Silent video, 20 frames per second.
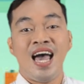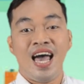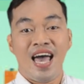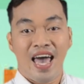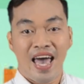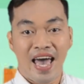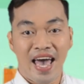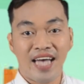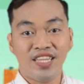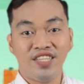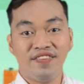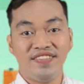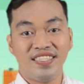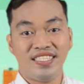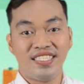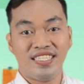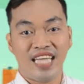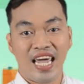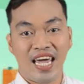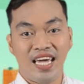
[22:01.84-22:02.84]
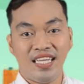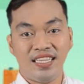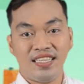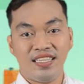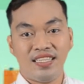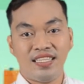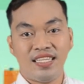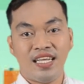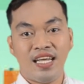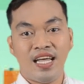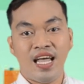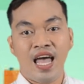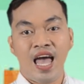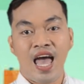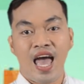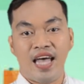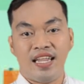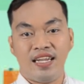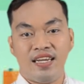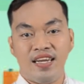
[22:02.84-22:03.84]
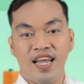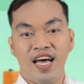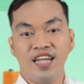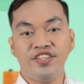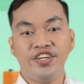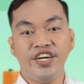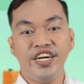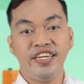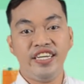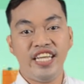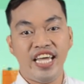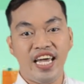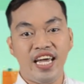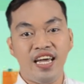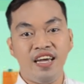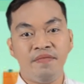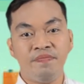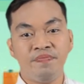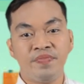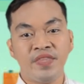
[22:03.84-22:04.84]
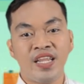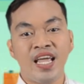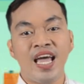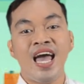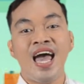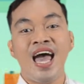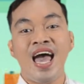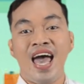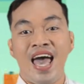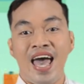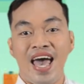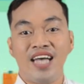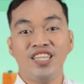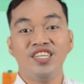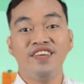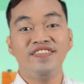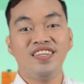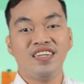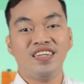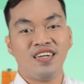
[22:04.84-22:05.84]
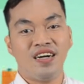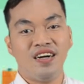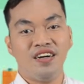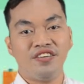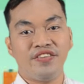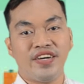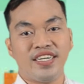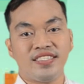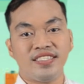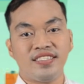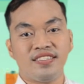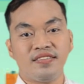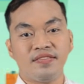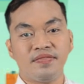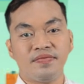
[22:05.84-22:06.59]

Head of the state. And letter D. Head of the Congress.